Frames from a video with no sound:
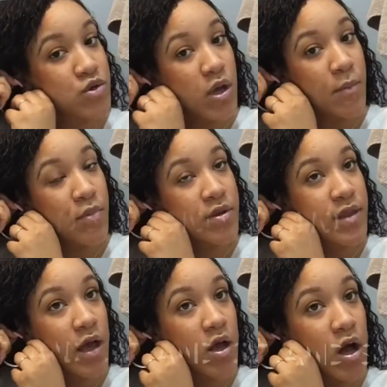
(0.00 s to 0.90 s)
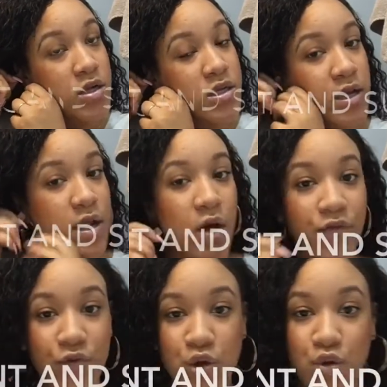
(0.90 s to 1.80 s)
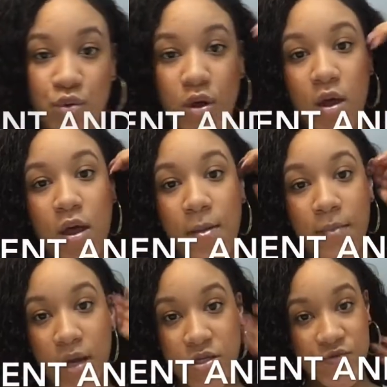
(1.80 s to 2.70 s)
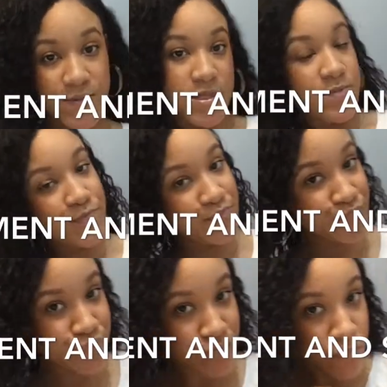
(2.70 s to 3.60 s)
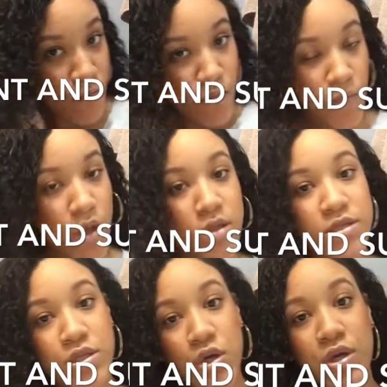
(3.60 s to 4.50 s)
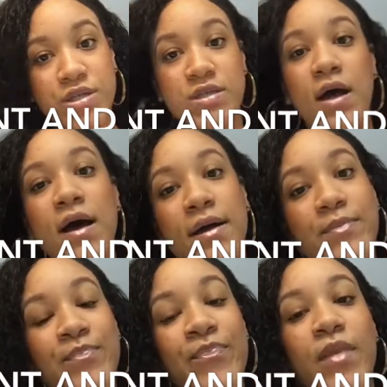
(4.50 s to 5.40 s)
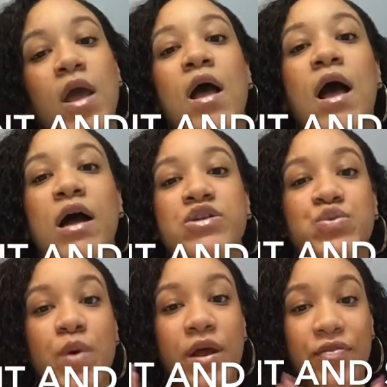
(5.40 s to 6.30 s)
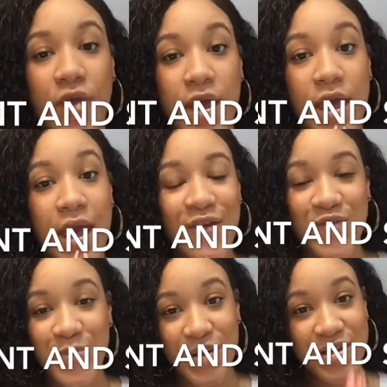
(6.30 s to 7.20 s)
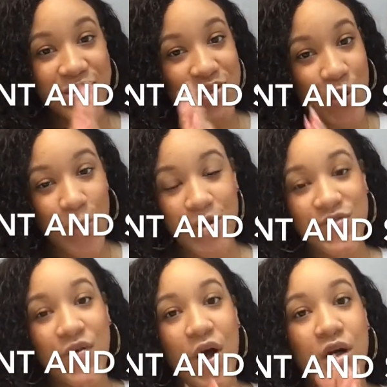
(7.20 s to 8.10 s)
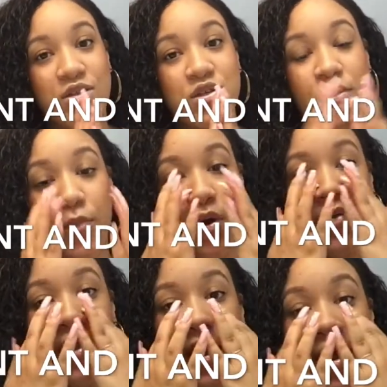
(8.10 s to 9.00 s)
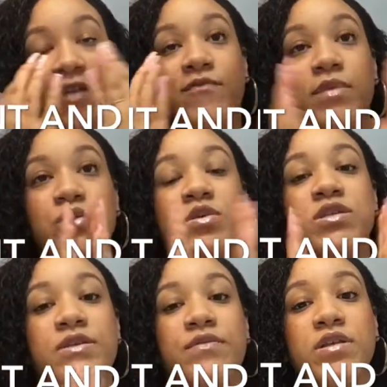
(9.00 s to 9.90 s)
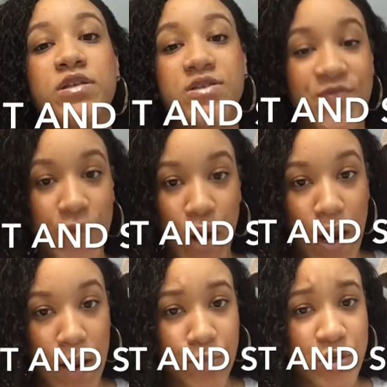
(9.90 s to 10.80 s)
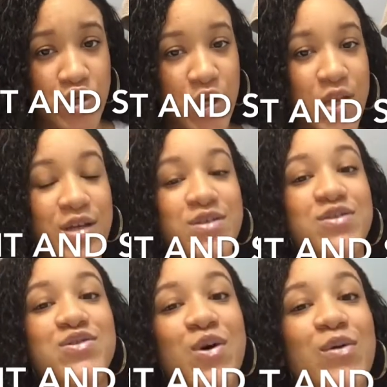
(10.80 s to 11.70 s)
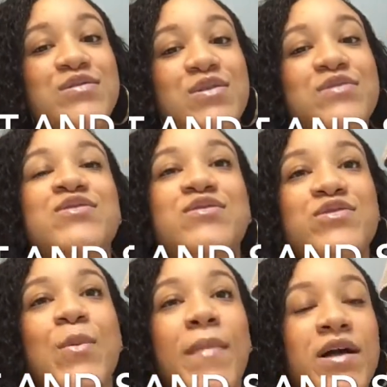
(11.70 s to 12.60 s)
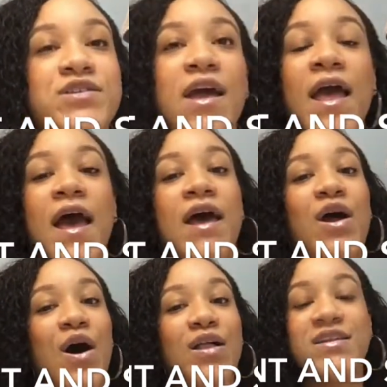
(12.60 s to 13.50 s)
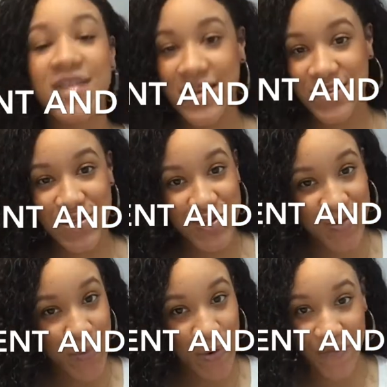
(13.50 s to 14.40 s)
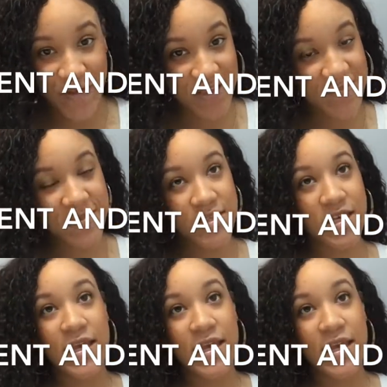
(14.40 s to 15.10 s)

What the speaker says: try and put that content out for you. But as for me, this look is done. I just want to thank everybody so much for all the support that I've been receiving this far. I appreciate it so much, and all it does, it just motivates me to